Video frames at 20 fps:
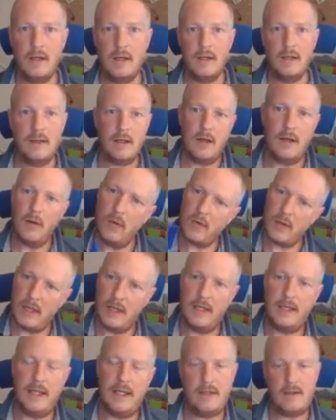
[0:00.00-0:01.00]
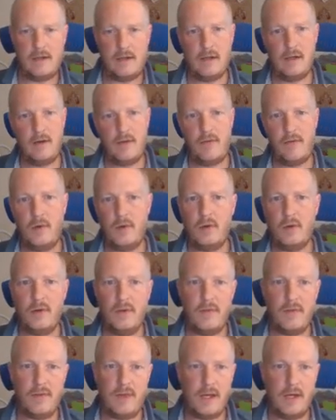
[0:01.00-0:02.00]
okay, that car
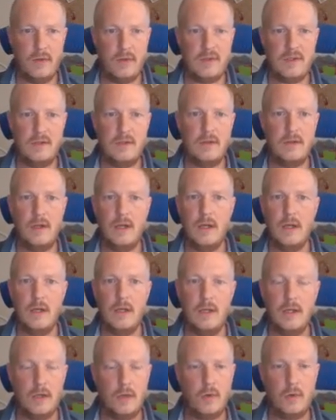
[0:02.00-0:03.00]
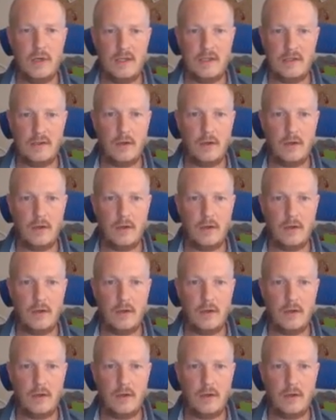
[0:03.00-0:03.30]
$30,000 US.